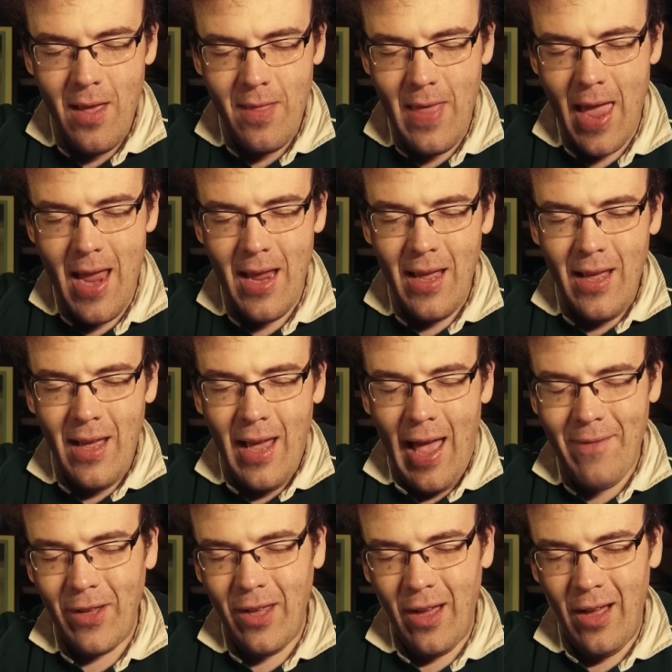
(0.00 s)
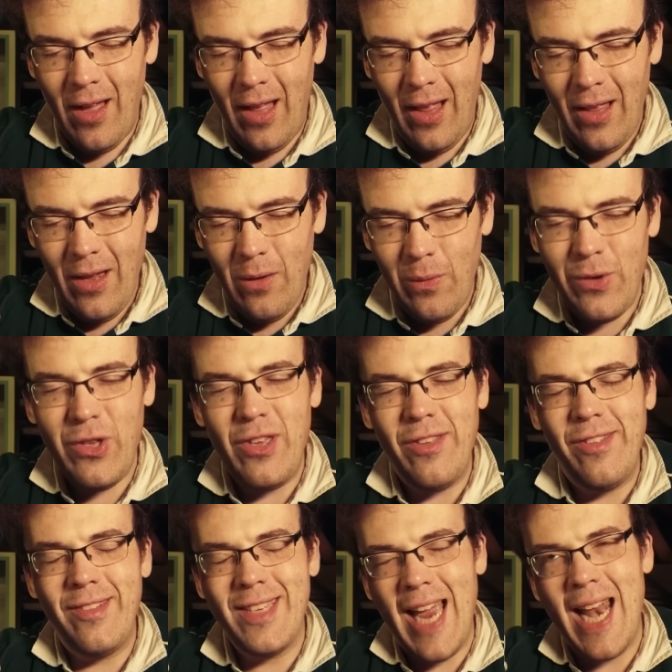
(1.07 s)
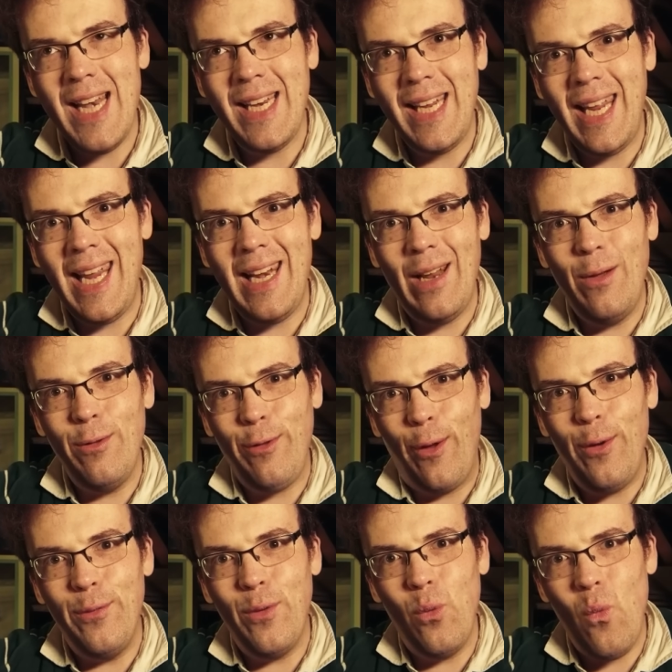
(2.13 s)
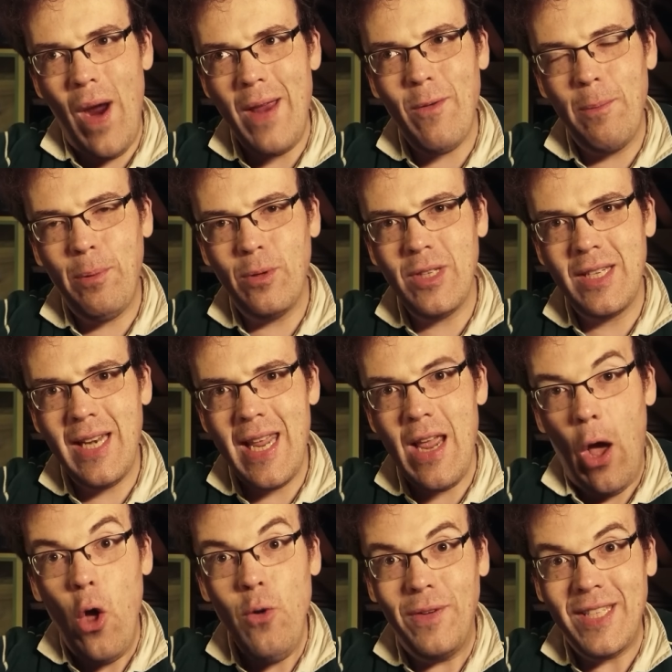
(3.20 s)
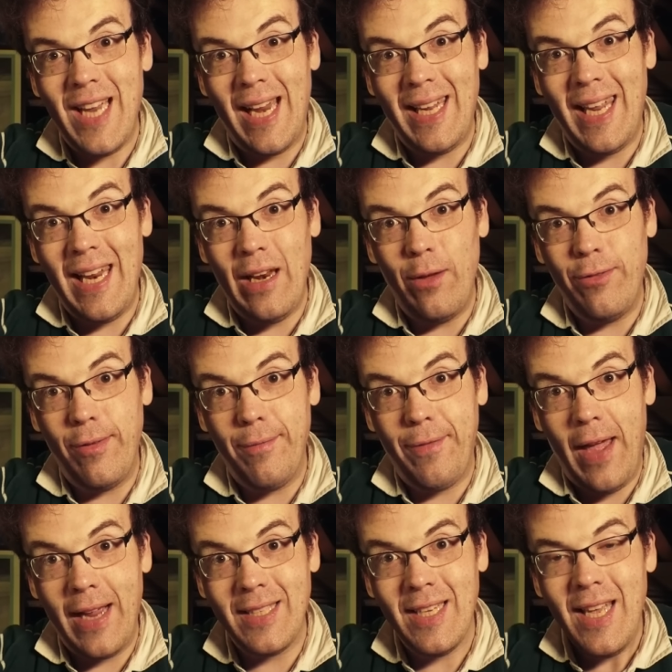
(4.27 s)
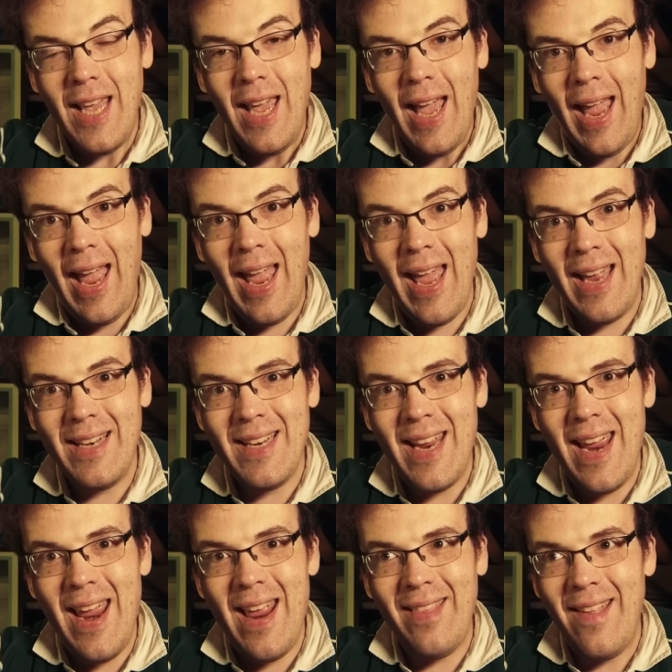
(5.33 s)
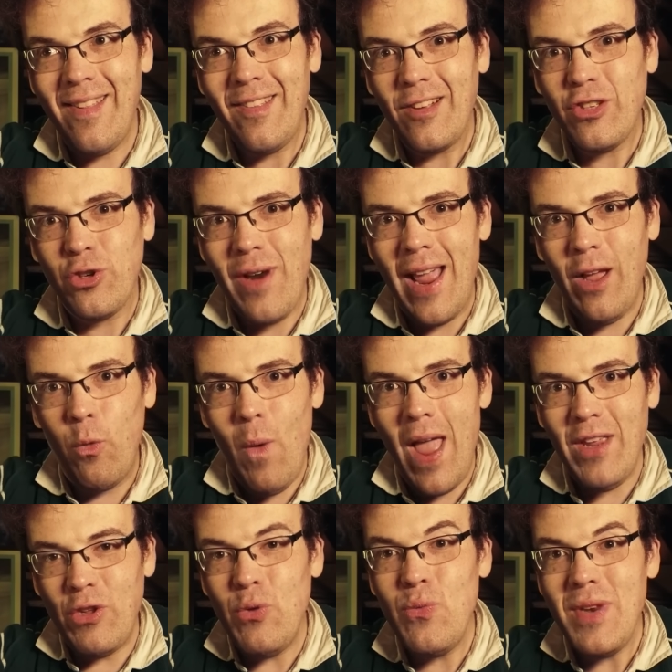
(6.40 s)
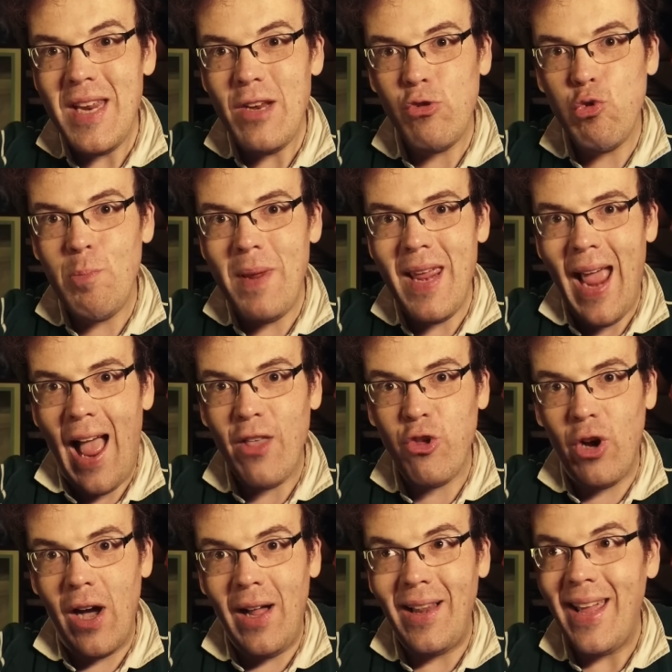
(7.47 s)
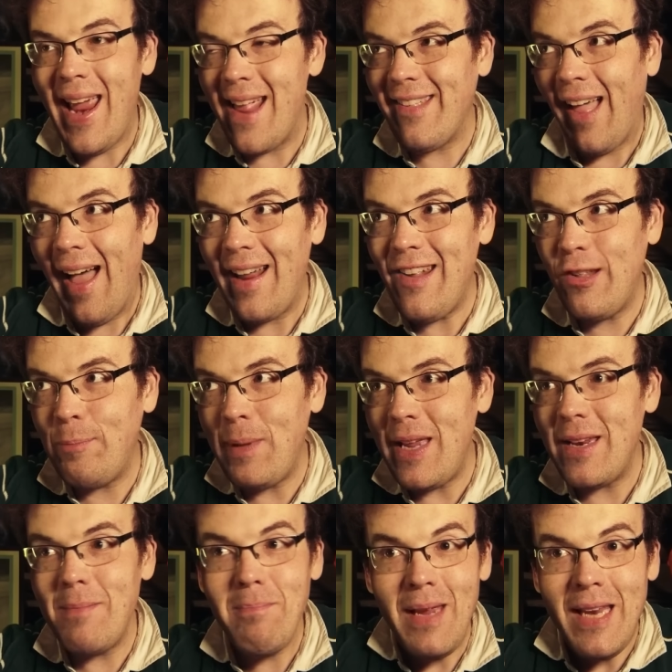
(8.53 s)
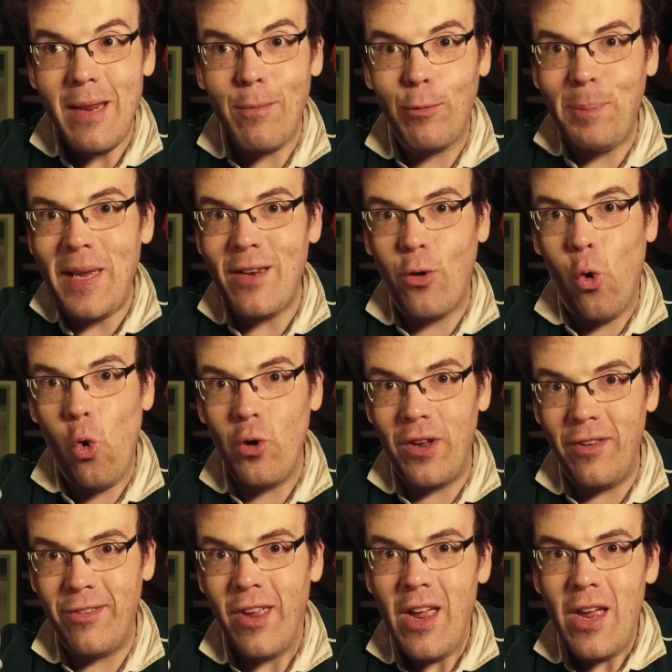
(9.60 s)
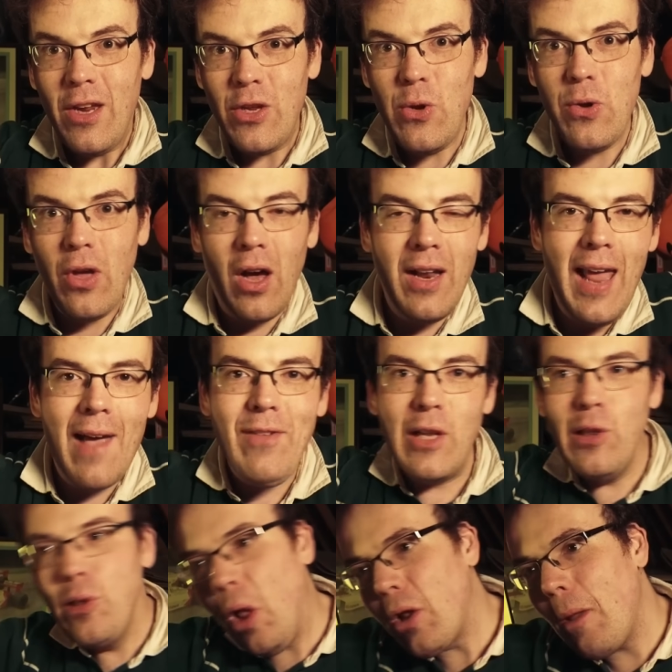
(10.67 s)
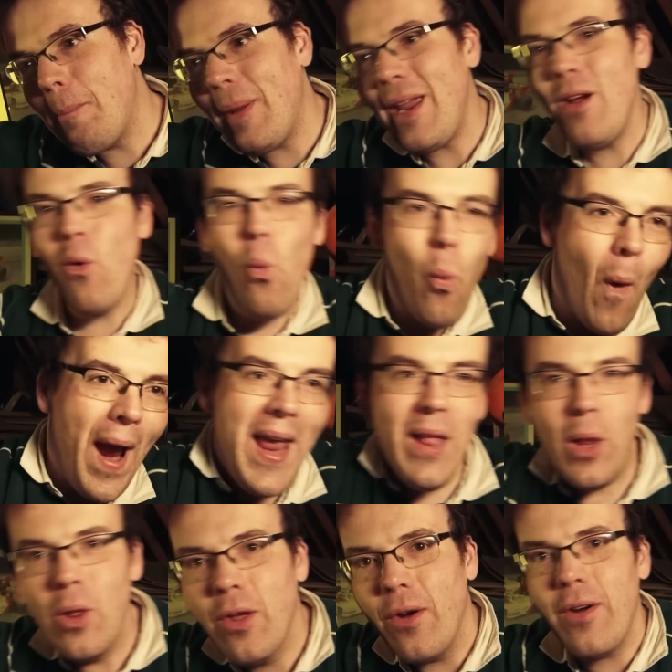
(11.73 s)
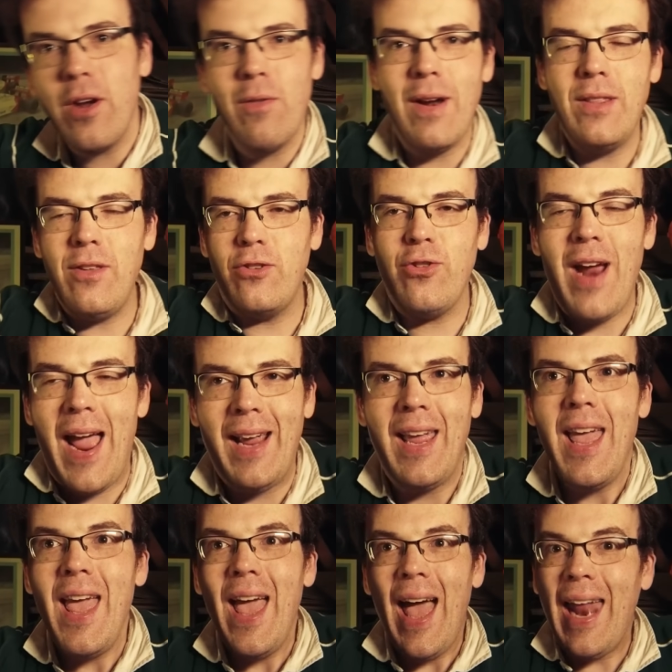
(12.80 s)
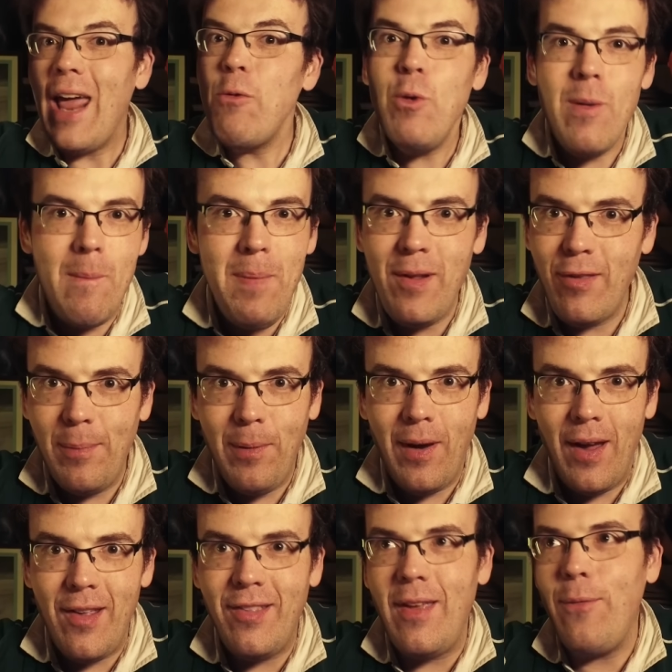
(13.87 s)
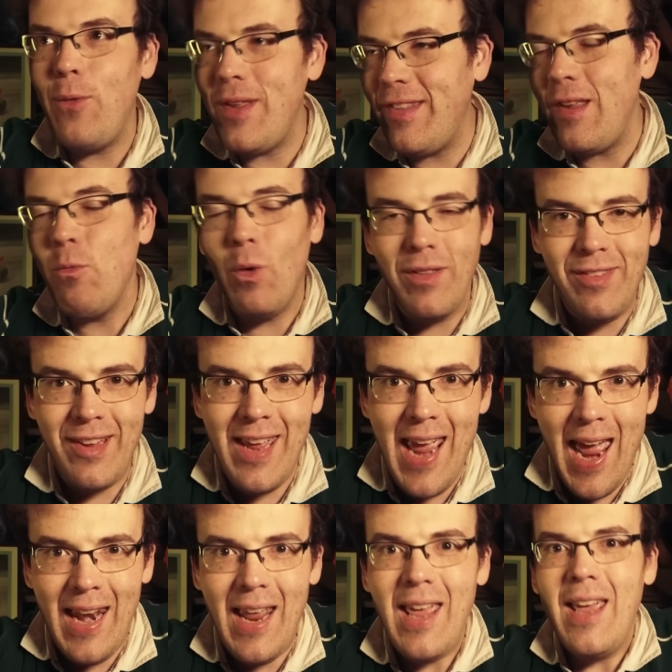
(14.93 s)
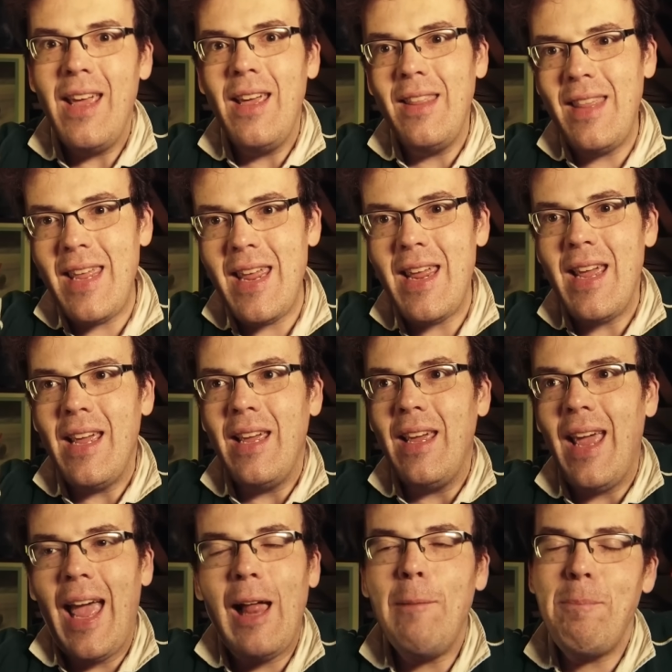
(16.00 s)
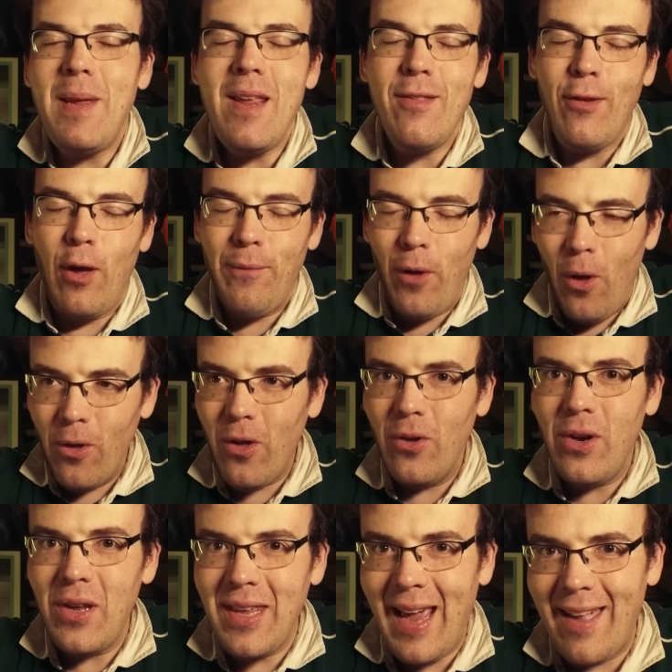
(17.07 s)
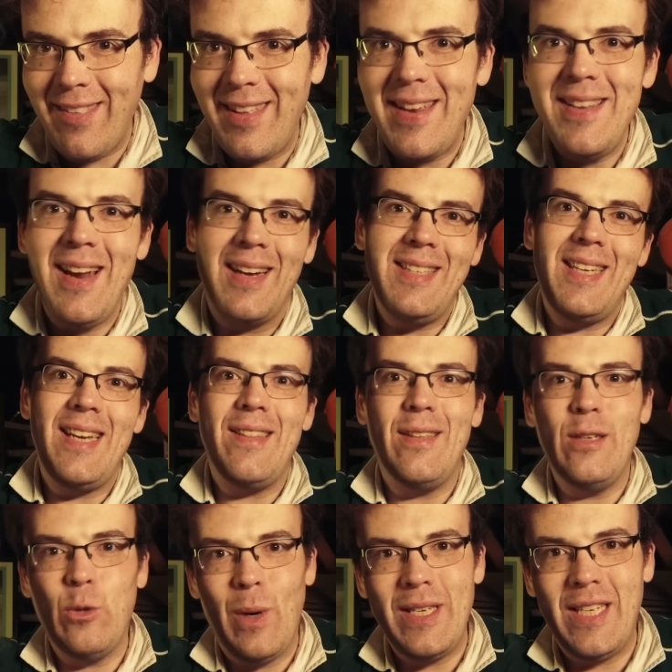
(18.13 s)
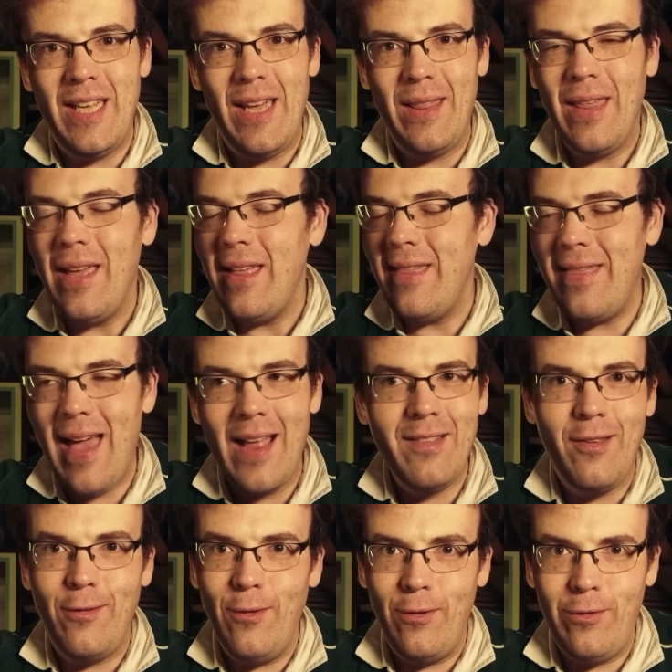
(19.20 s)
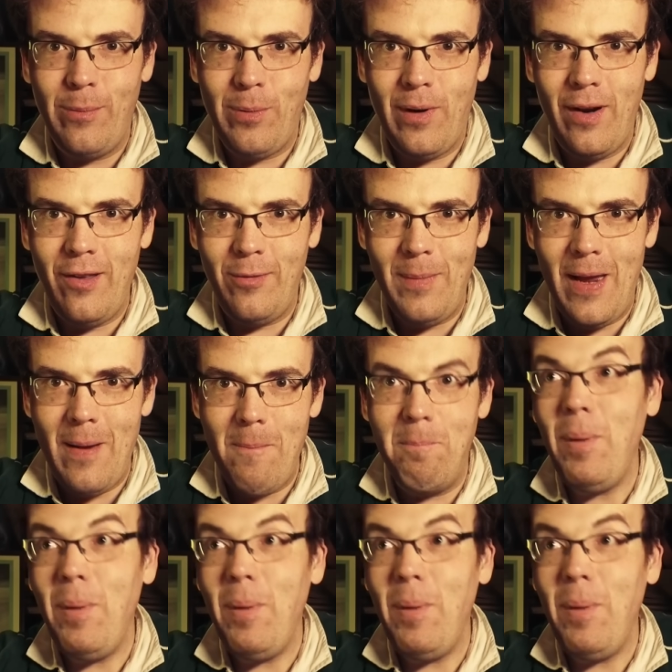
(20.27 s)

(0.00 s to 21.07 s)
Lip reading: They have a car which is 10 kilos overweight, reportedly. Over 10 kilos, in fact. And this is a track where you need to be agile. It's high speed and medium speed corners. You can't have a lolloping whale going around the track. And I wouldn't be surprised if we see, once again, the Alpines of Ocon and Gasly 19th and 20th. That does not surprise me.